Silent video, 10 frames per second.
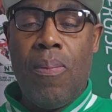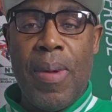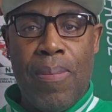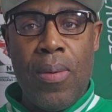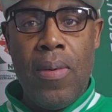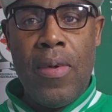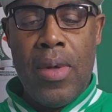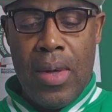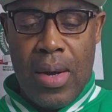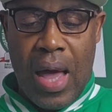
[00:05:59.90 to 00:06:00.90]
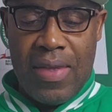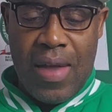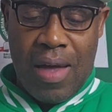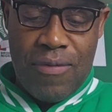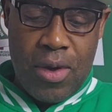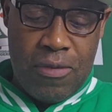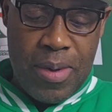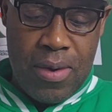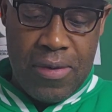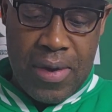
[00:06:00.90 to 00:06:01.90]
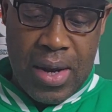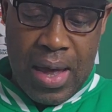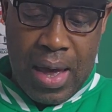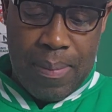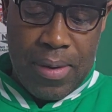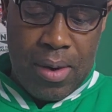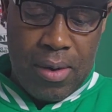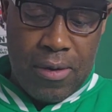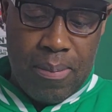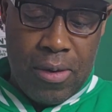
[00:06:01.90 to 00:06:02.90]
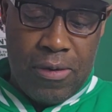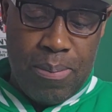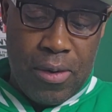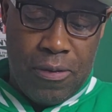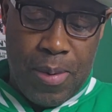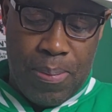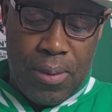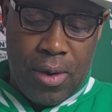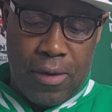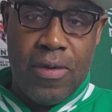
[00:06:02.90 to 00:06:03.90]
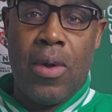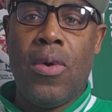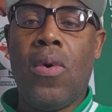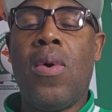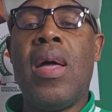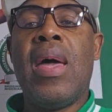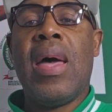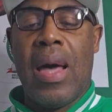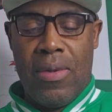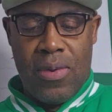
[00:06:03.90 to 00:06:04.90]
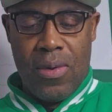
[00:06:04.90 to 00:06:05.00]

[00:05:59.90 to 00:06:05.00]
people that have just been using the app. Most people does not know how